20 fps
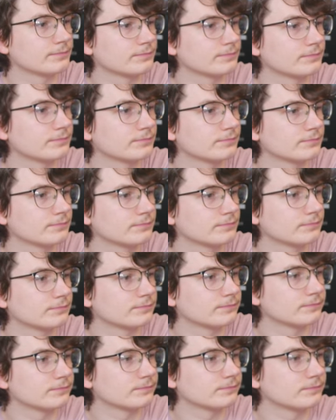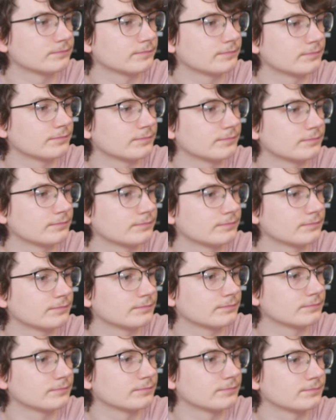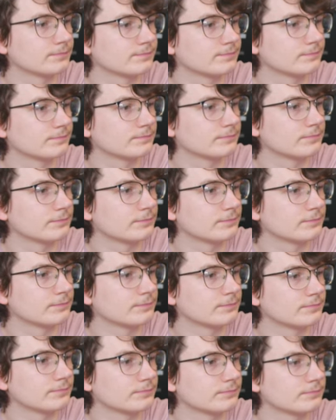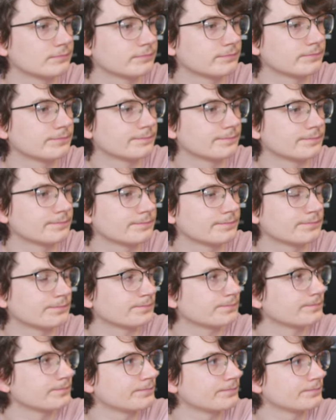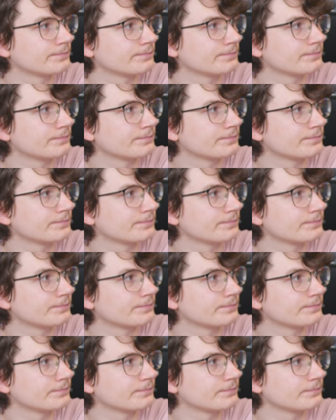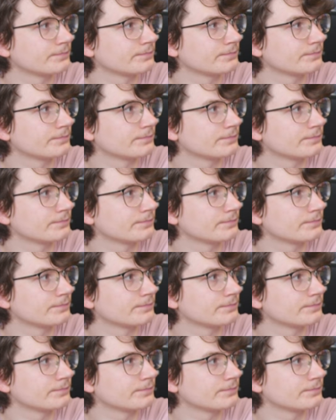This person isn't speaking.